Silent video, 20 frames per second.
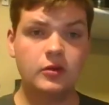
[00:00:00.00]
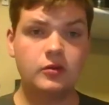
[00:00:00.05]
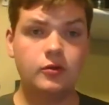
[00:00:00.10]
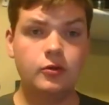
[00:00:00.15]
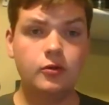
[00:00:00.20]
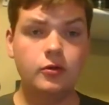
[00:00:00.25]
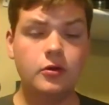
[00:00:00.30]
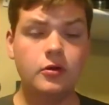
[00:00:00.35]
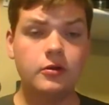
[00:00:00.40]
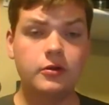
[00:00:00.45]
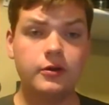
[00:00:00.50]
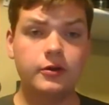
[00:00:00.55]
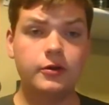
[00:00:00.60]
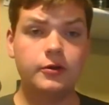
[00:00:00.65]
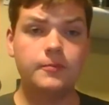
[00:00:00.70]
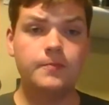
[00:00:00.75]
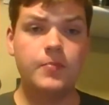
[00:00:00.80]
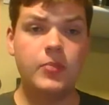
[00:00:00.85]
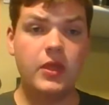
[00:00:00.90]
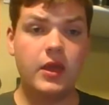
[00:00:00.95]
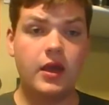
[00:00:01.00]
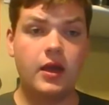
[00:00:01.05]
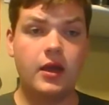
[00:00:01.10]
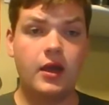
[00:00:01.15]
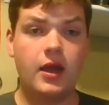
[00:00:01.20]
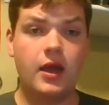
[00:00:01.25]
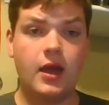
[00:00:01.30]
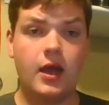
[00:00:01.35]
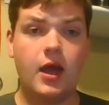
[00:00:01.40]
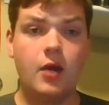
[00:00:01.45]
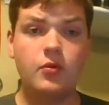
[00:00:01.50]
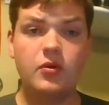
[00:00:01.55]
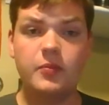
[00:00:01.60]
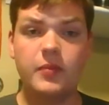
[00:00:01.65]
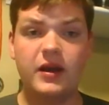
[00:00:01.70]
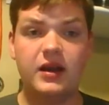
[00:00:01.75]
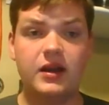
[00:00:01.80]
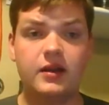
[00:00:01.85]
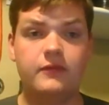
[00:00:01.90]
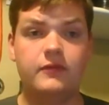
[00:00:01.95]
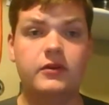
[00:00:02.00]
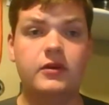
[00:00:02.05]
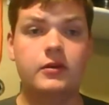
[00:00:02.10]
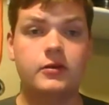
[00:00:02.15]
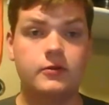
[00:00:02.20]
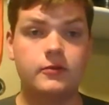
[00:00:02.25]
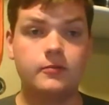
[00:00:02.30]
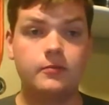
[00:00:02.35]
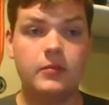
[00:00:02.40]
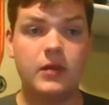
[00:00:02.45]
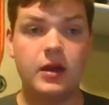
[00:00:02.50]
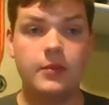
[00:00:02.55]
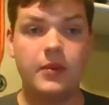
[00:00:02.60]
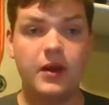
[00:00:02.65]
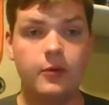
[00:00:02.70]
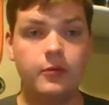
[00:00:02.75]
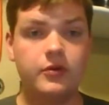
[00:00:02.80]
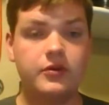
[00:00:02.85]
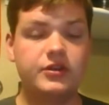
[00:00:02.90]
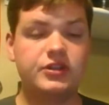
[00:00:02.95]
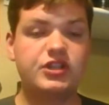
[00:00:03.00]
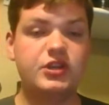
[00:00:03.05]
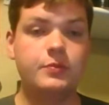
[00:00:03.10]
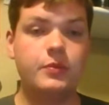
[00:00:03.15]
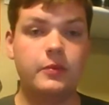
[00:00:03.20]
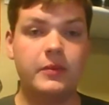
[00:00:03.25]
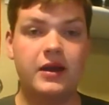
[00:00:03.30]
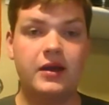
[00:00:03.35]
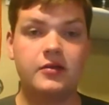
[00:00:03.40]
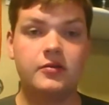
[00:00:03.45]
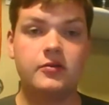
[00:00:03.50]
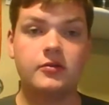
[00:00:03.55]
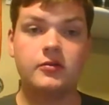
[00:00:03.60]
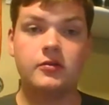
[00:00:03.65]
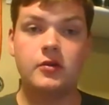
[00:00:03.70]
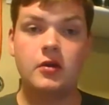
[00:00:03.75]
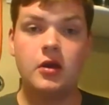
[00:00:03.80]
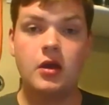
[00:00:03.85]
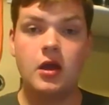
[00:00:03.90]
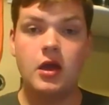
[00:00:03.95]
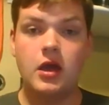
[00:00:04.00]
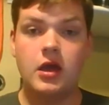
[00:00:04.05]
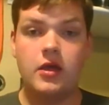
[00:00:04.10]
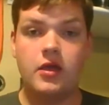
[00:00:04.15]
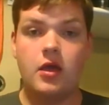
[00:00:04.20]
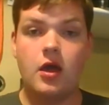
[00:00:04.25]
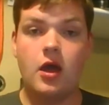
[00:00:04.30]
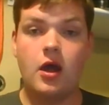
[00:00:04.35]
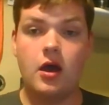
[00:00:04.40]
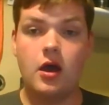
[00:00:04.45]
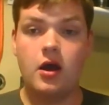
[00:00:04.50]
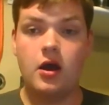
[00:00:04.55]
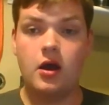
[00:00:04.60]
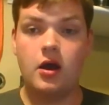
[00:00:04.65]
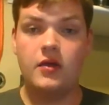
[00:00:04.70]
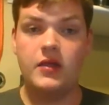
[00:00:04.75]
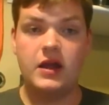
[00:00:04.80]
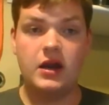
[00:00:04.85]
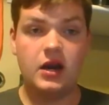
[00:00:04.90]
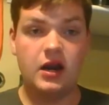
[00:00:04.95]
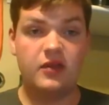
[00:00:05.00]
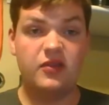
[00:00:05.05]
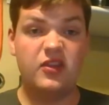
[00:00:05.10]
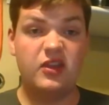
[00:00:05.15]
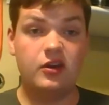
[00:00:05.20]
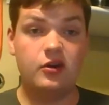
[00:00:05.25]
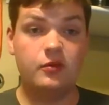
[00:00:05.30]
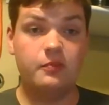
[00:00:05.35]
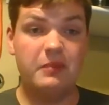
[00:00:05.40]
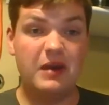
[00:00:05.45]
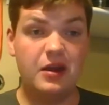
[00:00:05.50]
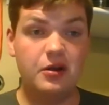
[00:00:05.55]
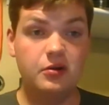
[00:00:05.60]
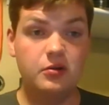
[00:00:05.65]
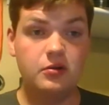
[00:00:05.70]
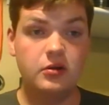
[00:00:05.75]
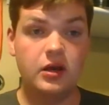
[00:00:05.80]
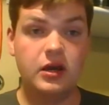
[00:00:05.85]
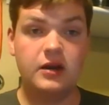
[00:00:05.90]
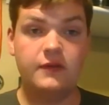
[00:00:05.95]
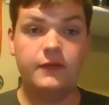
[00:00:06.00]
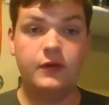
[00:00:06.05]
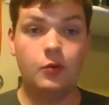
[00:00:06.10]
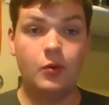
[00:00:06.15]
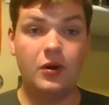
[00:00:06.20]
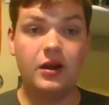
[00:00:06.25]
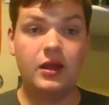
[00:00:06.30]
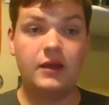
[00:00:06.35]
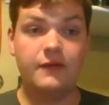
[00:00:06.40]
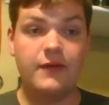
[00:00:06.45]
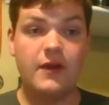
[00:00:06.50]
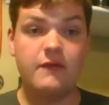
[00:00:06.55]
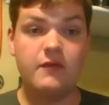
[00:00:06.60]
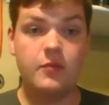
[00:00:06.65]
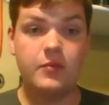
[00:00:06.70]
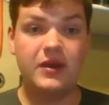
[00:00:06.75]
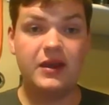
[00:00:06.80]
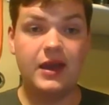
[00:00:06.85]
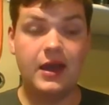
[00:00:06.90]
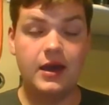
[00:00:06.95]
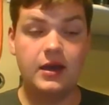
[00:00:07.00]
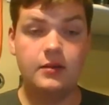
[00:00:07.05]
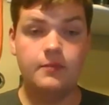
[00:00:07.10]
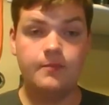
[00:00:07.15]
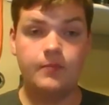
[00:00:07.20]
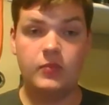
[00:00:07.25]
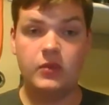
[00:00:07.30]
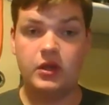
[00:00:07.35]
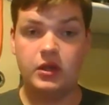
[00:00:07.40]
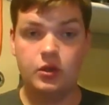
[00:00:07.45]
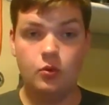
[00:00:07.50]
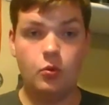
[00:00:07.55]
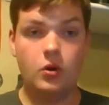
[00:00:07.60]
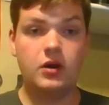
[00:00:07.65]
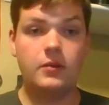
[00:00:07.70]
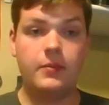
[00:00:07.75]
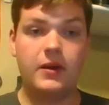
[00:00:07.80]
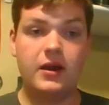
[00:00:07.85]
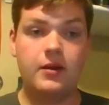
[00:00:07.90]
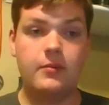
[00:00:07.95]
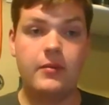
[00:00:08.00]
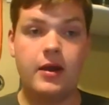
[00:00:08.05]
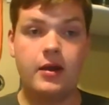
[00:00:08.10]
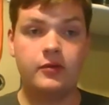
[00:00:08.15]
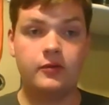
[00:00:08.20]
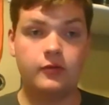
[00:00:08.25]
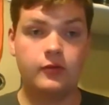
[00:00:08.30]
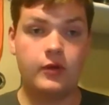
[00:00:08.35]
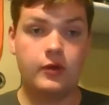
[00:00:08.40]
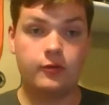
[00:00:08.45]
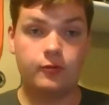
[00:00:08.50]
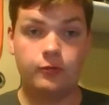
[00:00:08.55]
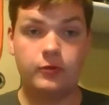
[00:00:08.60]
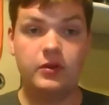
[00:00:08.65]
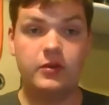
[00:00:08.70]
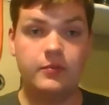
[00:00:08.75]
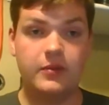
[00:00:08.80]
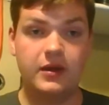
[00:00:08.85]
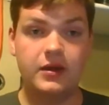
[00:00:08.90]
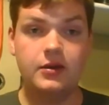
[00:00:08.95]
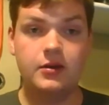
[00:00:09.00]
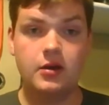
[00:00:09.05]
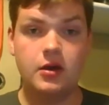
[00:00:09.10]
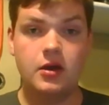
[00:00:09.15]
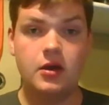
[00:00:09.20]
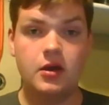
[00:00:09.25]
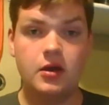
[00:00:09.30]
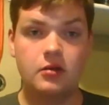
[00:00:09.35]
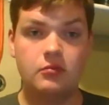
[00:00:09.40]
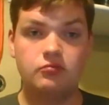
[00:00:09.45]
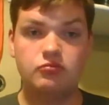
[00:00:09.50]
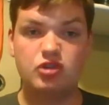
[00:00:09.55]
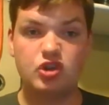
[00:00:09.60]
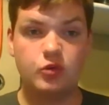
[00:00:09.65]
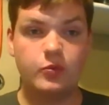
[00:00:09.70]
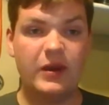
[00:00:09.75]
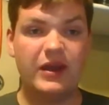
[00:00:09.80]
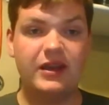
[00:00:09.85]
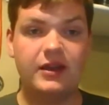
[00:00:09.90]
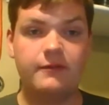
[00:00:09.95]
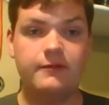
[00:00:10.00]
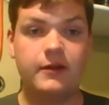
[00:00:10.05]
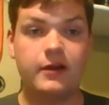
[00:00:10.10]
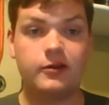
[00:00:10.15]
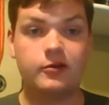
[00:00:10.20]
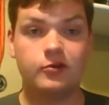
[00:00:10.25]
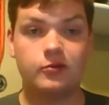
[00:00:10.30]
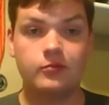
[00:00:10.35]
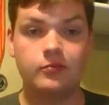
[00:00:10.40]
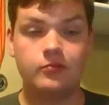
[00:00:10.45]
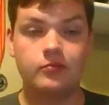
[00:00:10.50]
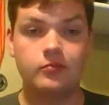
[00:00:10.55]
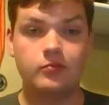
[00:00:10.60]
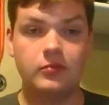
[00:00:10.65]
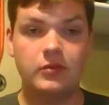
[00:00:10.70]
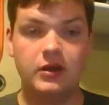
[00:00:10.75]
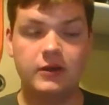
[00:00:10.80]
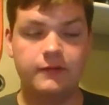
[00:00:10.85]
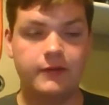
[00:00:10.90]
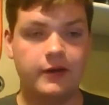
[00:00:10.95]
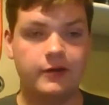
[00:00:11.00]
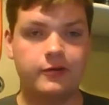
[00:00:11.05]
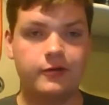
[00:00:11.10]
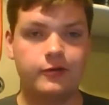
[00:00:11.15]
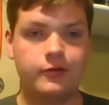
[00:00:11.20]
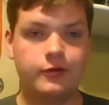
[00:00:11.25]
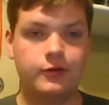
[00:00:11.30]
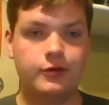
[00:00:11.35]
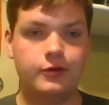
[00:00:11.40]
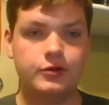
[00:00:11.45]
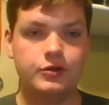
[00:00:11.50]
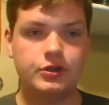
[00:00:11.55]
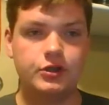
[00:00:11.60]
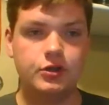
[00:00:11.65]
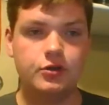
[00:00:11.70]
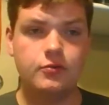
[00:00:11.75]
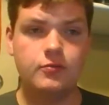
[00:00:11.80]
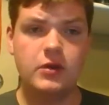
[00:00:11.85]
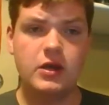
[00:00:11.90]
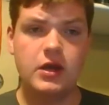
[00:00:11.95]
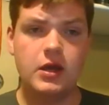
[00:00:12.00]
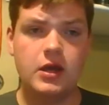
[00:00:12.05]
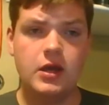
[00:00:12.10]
To conclude, I want to buy an EVS. I'd buy one of the cheaper masks that I think are better. And if you have a big head and you want to buy a mask that's really big, just buy eFlex. eFlexes are huge too.